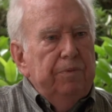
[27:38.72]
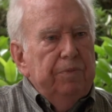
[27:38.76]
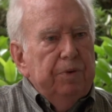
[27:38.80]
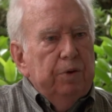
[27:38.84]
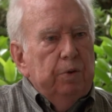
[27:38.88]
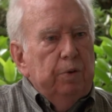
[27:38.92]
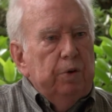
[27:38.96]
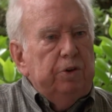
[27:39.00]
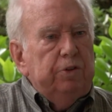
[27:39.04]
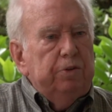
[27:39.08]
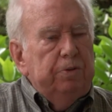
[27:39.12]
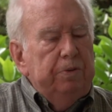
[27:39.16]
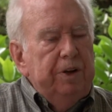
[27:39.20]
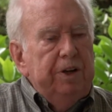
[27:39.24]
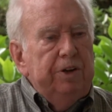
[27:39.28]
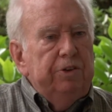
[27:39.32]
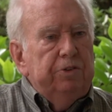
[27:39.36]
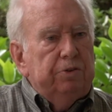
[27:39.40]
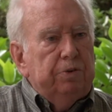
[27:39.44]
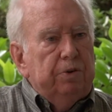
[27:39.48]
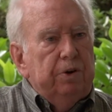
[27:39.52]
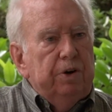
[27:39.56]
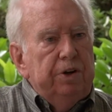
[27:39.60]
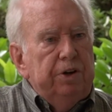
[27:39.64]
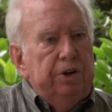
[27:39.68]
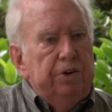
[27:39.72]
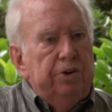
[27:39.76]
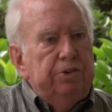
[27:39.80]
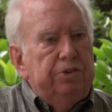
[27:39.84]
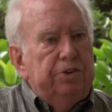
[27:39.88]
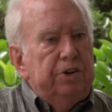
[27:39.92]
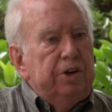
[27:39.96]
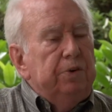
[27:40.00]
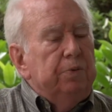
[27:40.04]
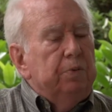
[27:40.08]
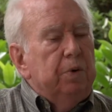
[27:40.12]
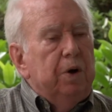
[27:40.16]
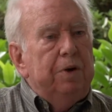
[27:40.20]
which means we're
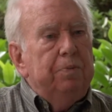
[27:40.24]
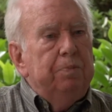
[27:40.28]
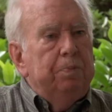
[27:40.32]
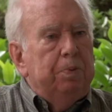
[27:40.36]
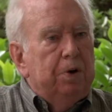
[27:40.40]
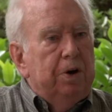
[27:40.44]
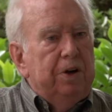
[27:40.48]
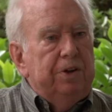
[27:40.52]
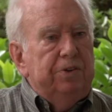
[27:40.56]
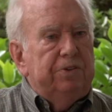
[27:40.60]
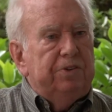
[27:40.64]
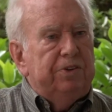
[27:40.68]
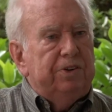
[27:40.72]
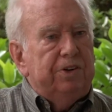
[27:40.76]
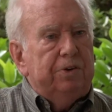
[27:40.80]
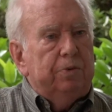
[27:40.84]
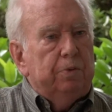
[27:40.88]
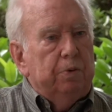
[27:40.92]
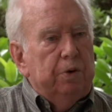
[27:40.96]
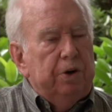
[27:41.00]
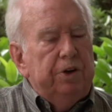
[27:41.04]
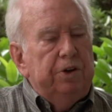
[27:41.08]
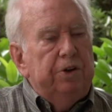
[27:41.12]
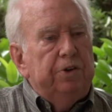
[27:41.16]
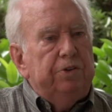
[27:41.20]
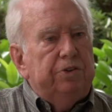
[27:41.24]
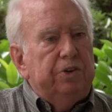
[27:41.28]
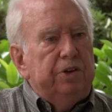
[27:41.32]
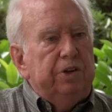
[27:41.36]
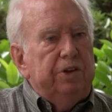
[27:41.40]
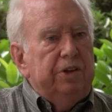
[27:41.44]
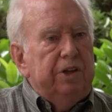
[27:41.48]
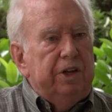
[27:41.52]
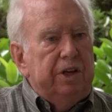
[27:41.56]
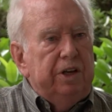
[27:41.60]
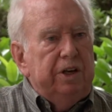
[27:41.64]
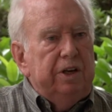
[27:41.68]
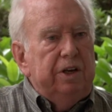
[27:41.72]
using
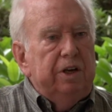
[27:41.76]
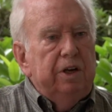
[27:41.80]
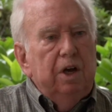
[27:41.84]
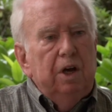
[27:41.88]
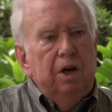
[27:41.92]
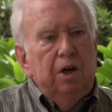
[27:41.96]
the